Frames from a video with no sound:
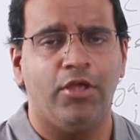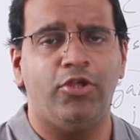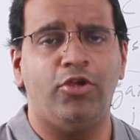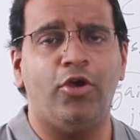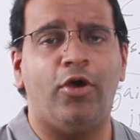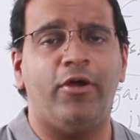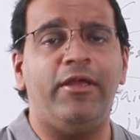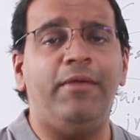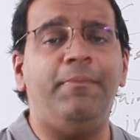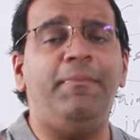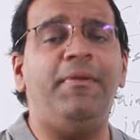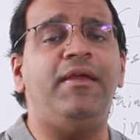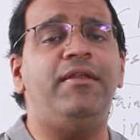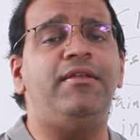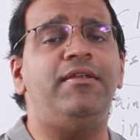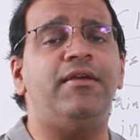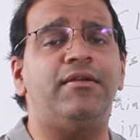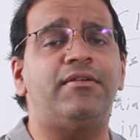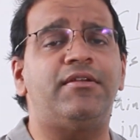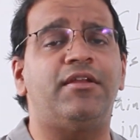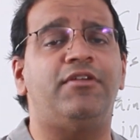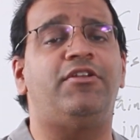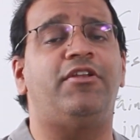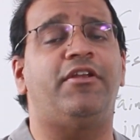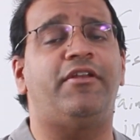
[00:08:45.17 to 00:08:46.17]
Your
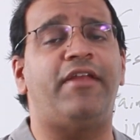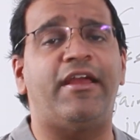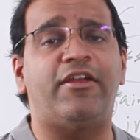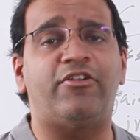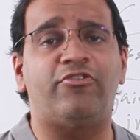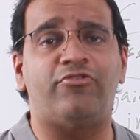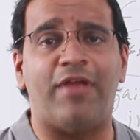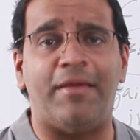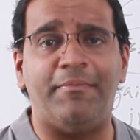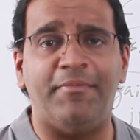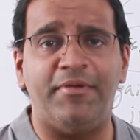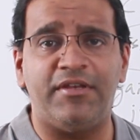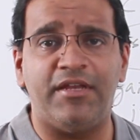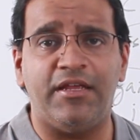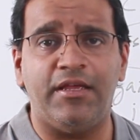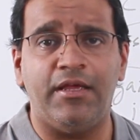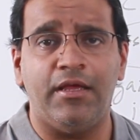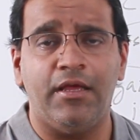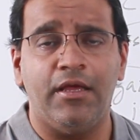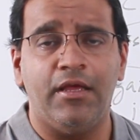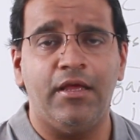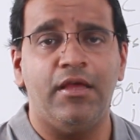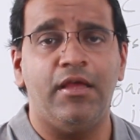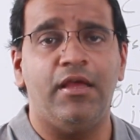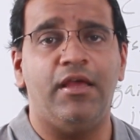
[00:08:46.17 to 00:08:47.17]
immediate direct
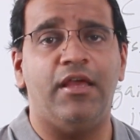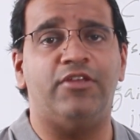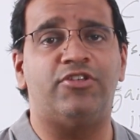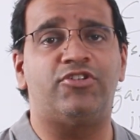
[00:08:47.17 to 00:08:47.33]
remedy